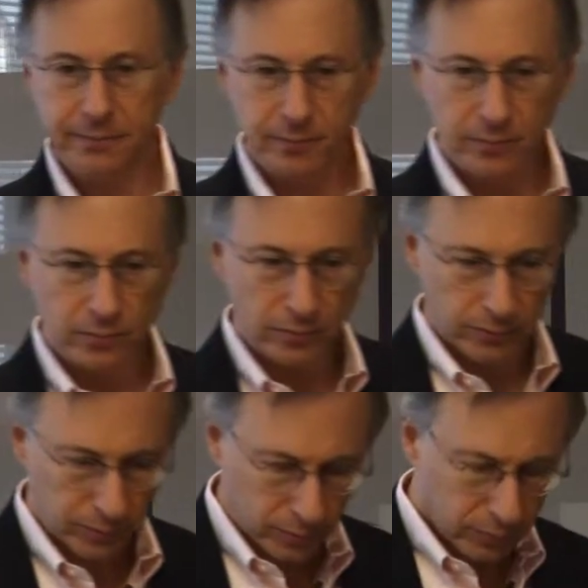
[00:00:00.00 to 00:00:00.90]
Yes.
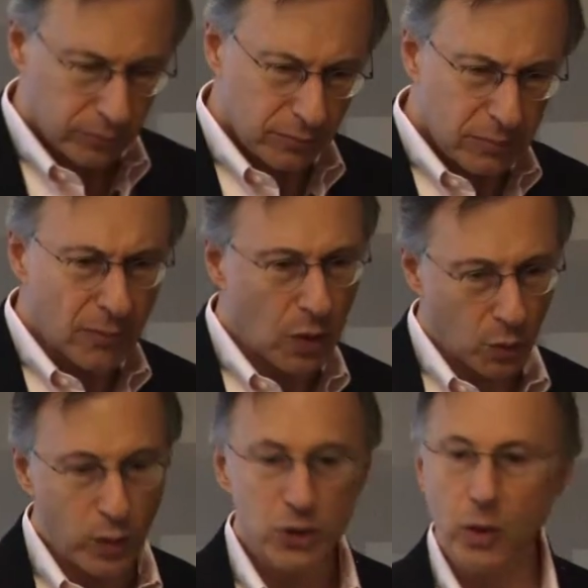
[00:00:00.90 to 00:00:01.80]

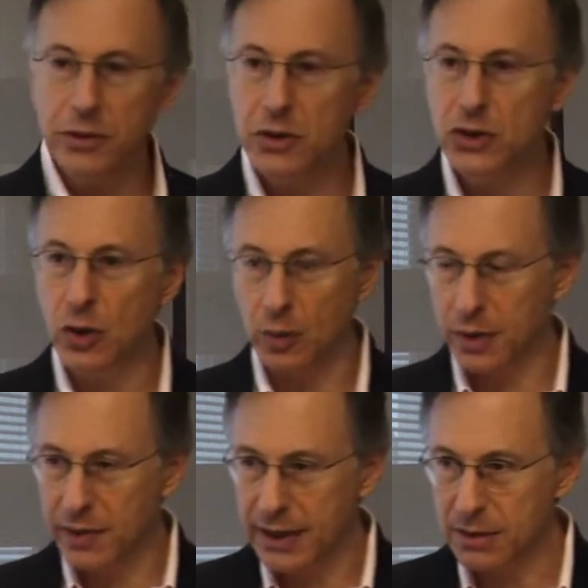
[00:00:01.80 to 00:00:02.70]
Which one do you start
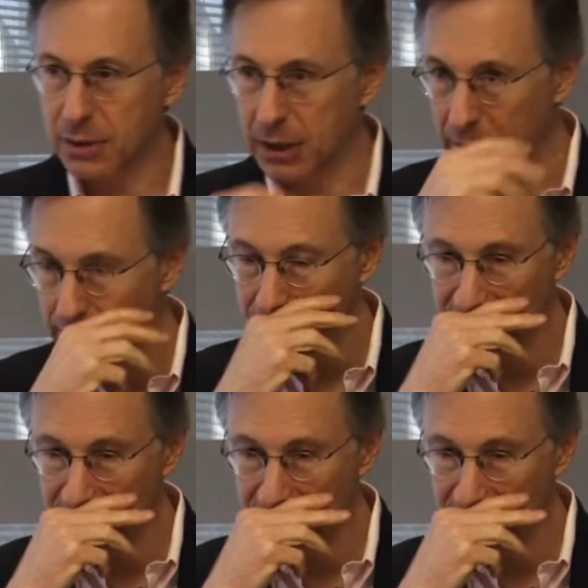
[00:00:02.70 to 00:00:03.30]
with at the meeting?